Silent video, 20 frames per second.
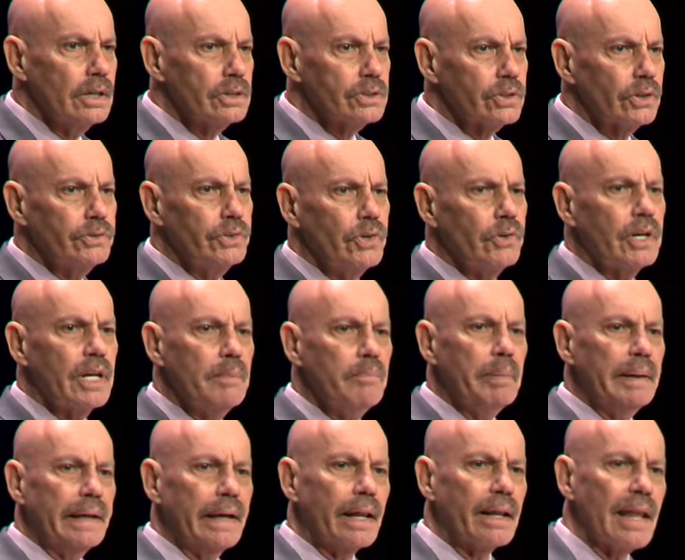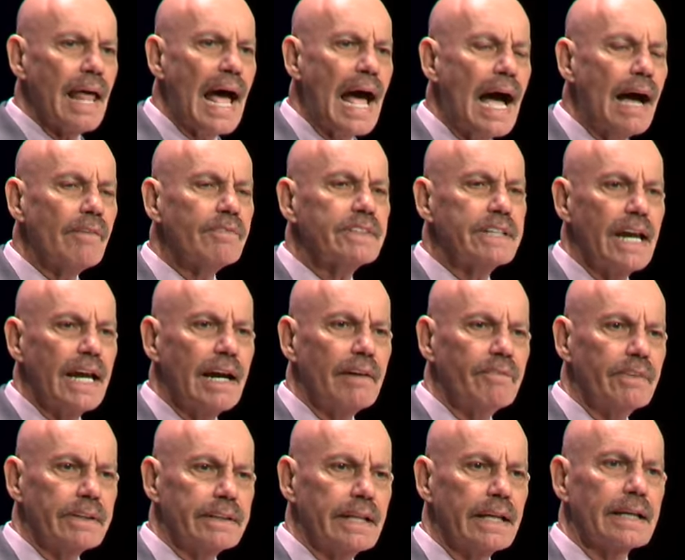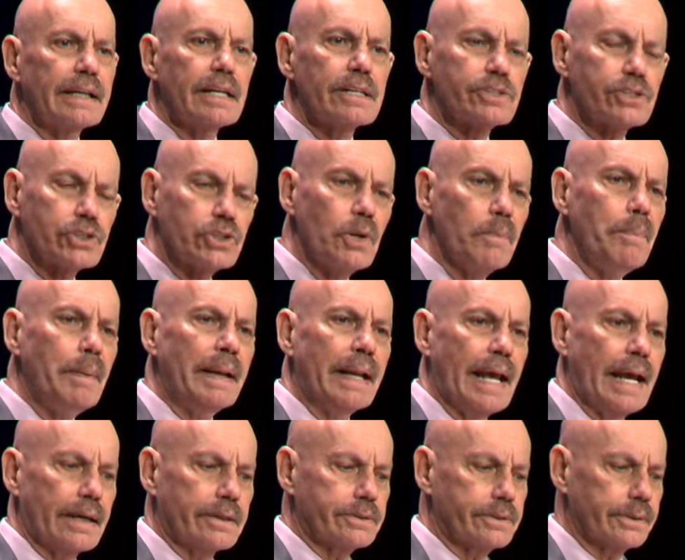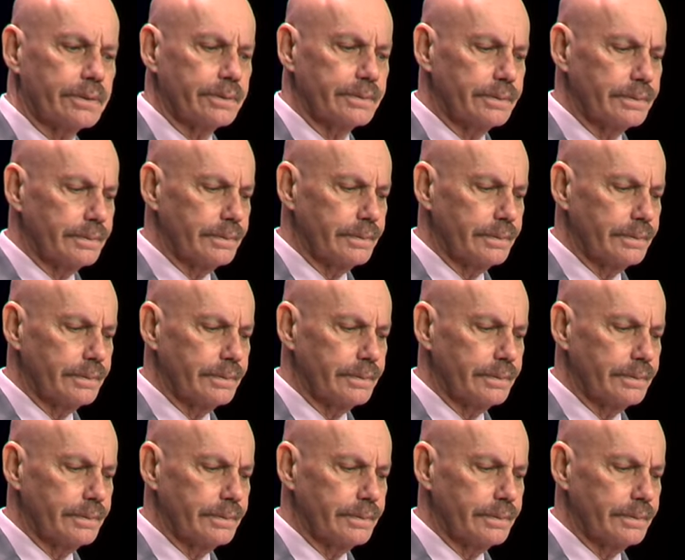so you can be alive to everything that's supernatural.